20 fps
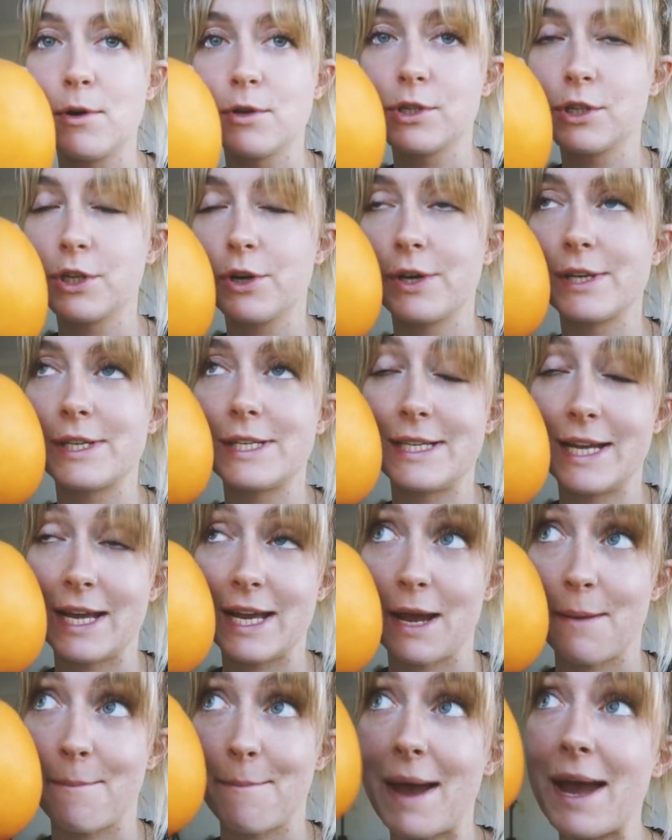also going to
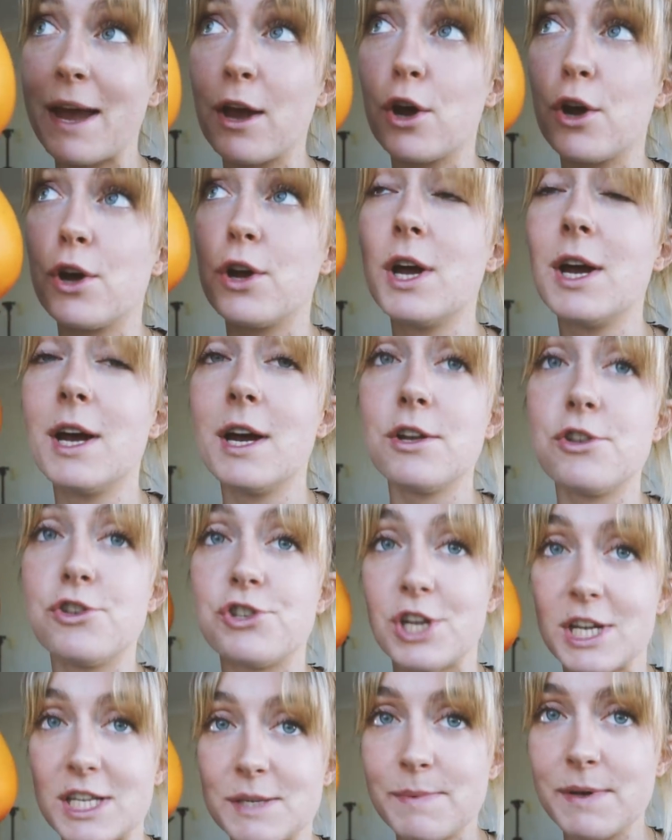take a mango,
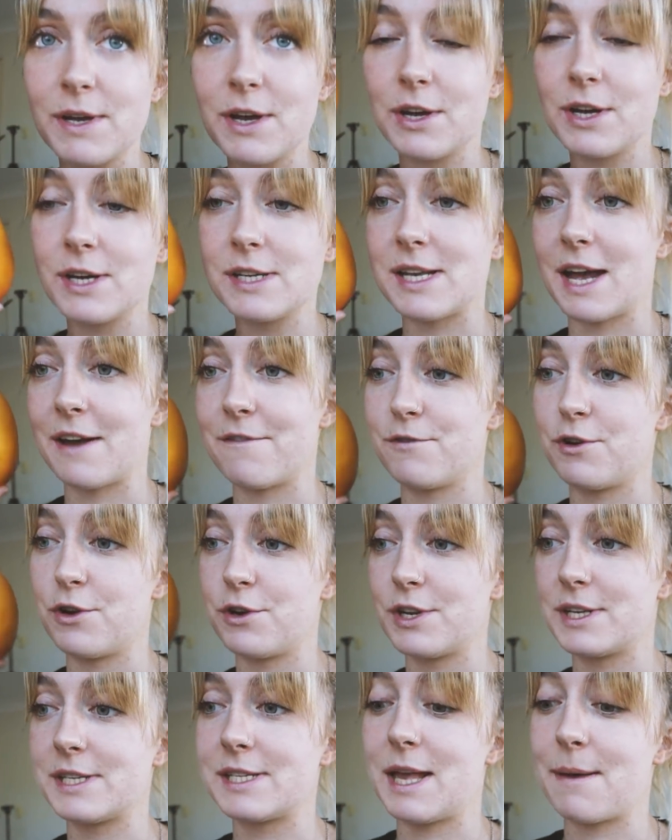just because I've
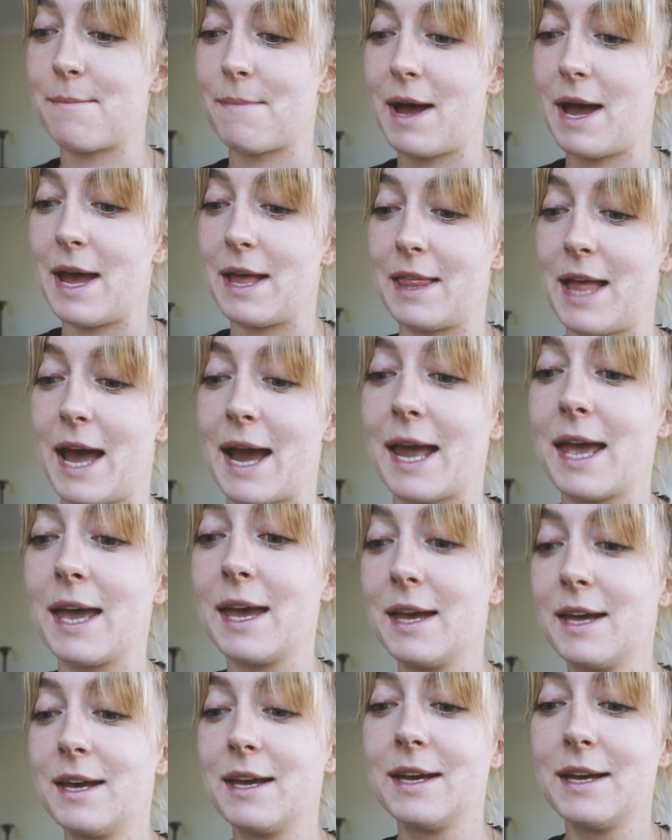noticed that my like
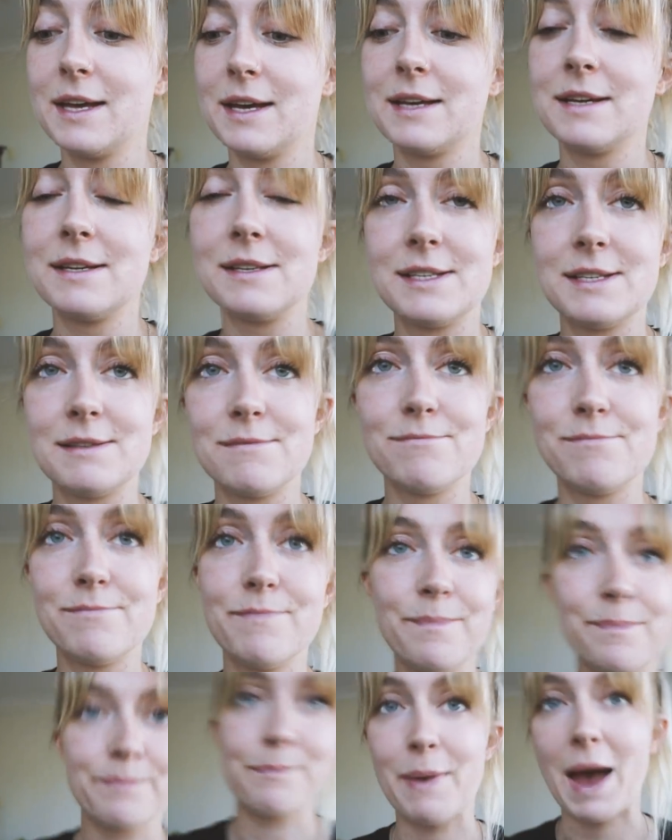
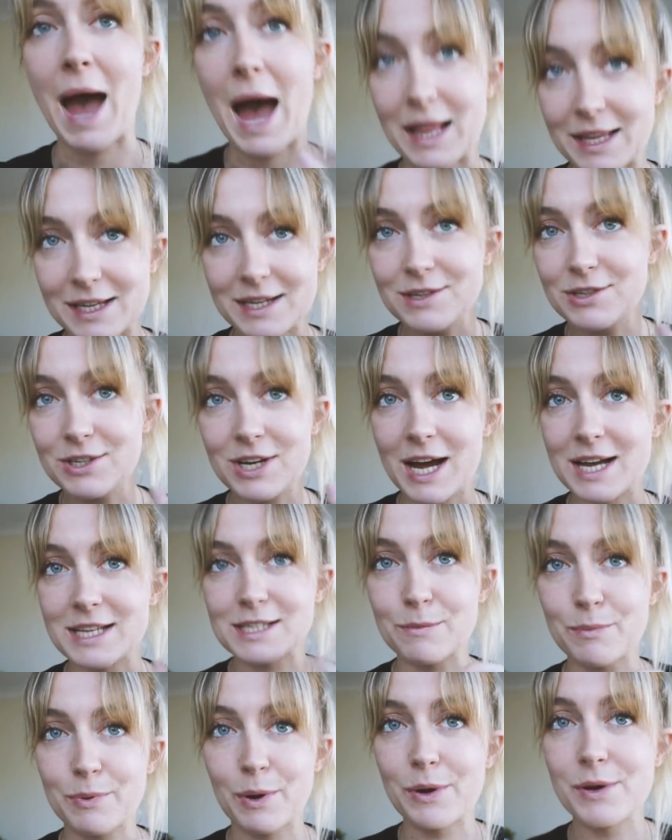palate, I
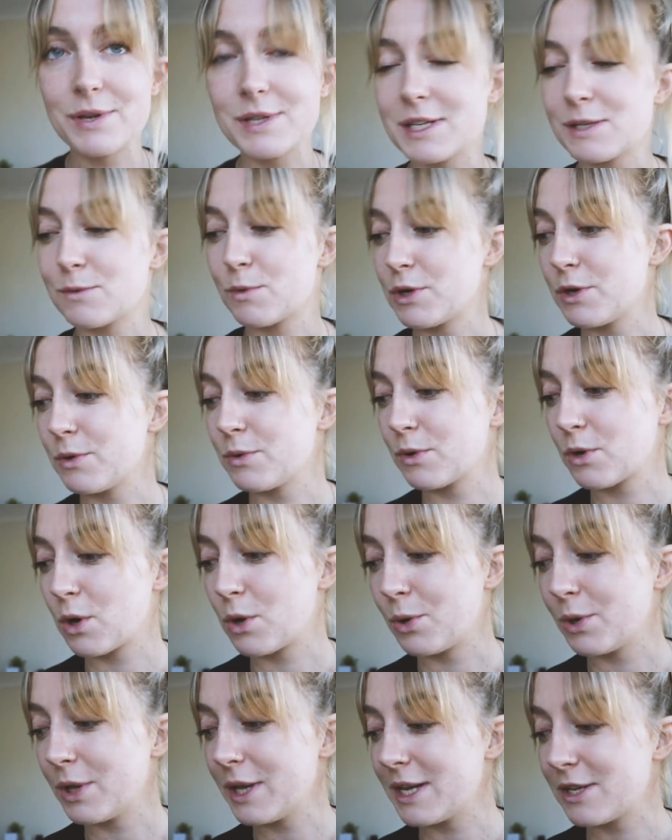suppose is what you would
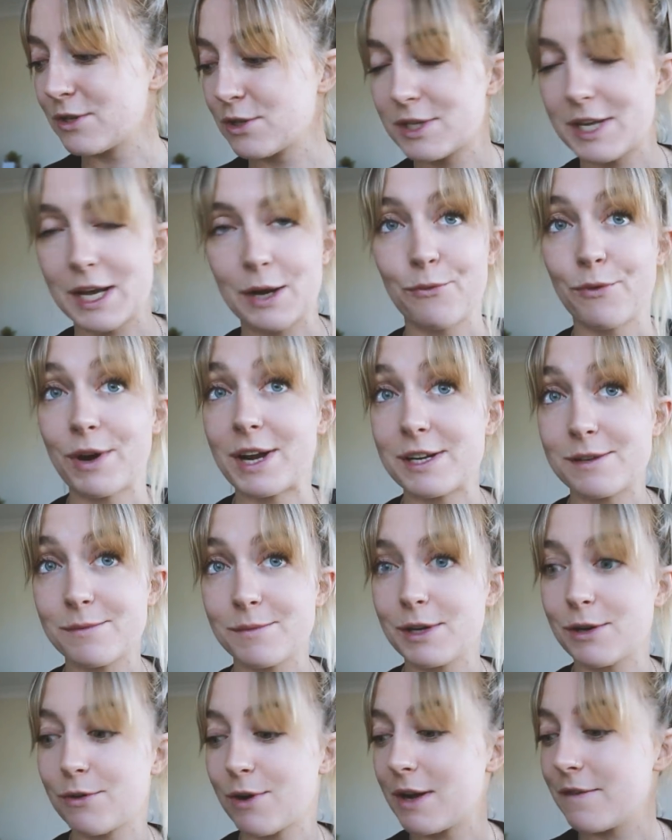call it, is just like
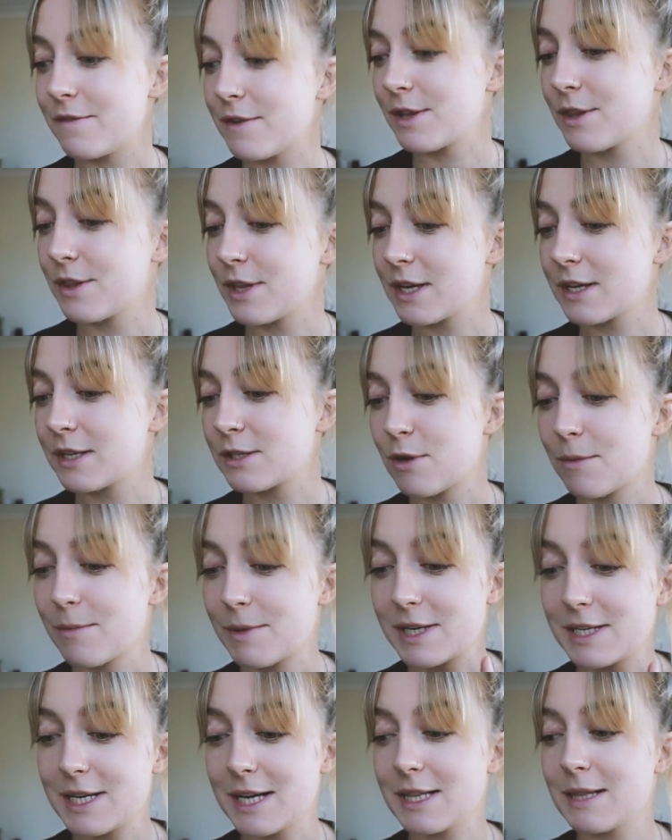randomly craving things. So I'm
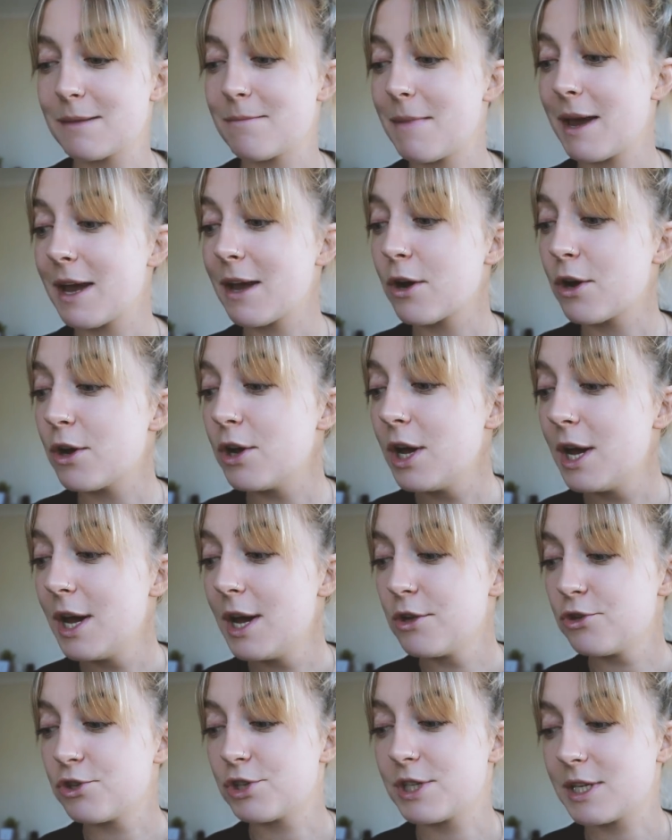going to take the mango
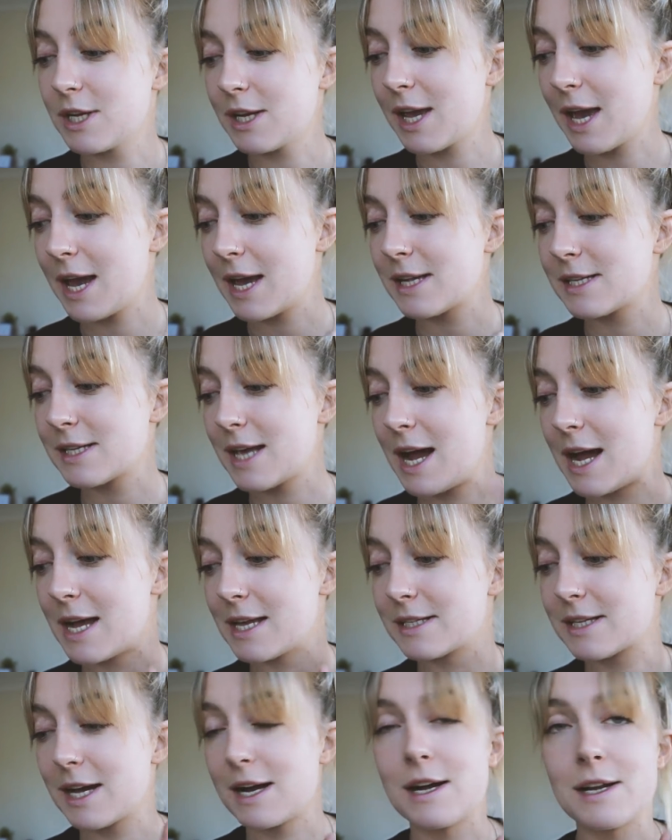just in case
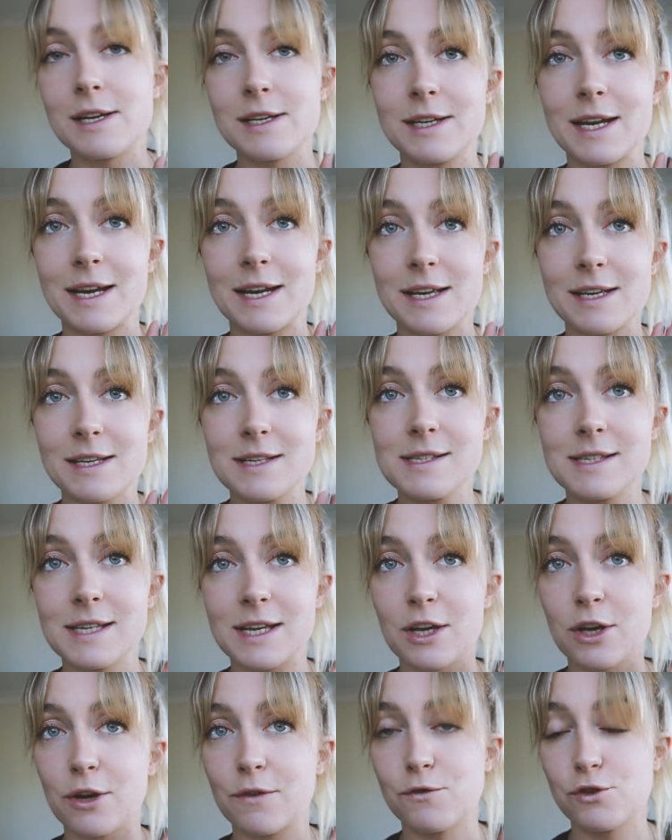I start getting
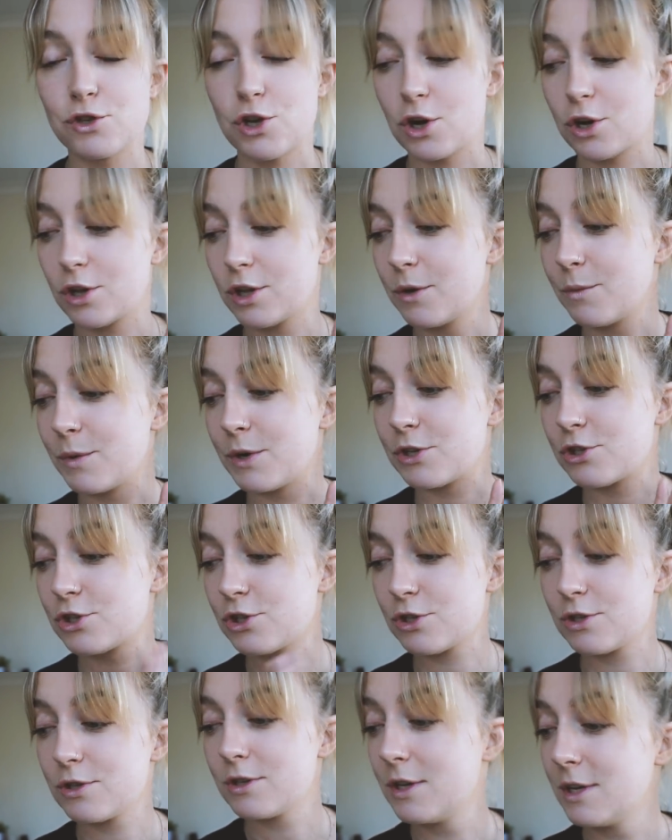sick of chocolate,
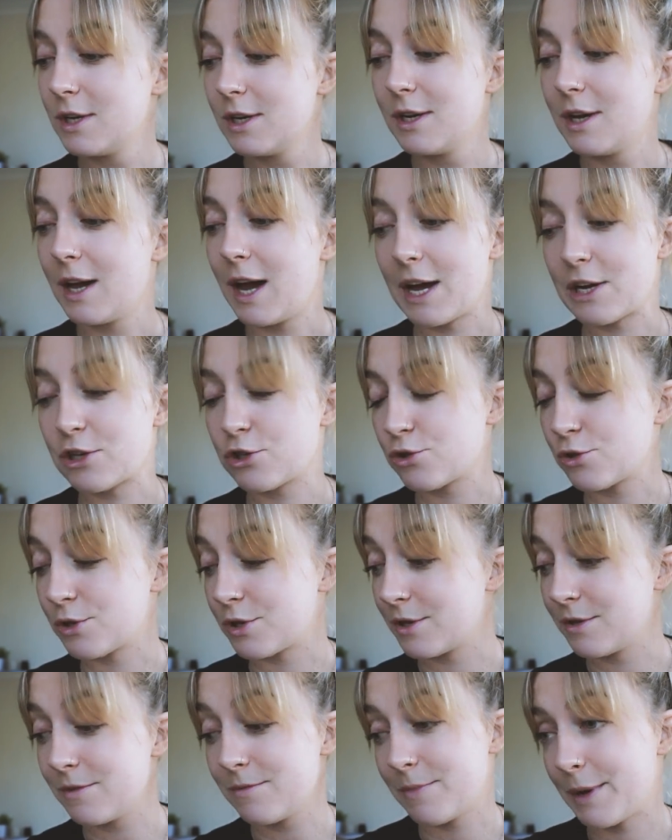which I
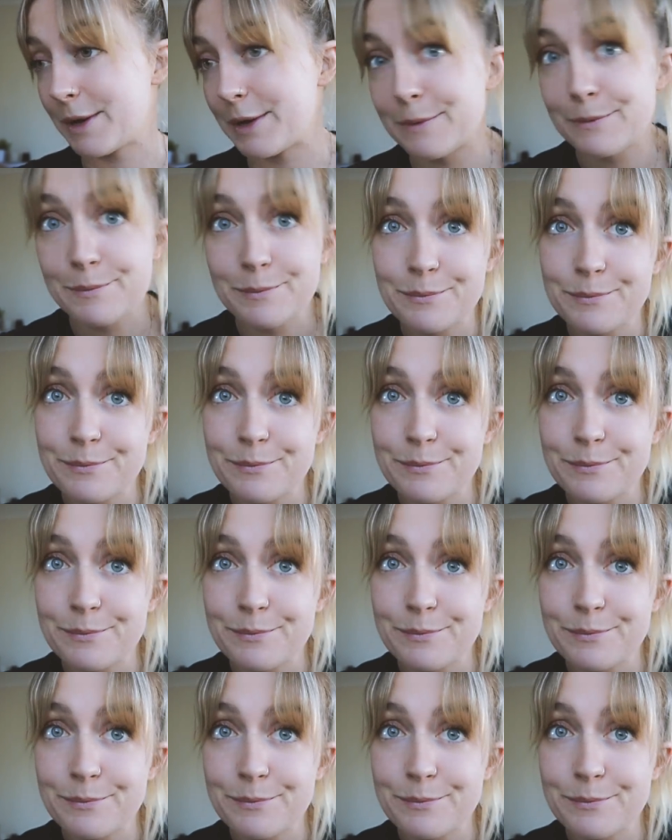shouldn't, but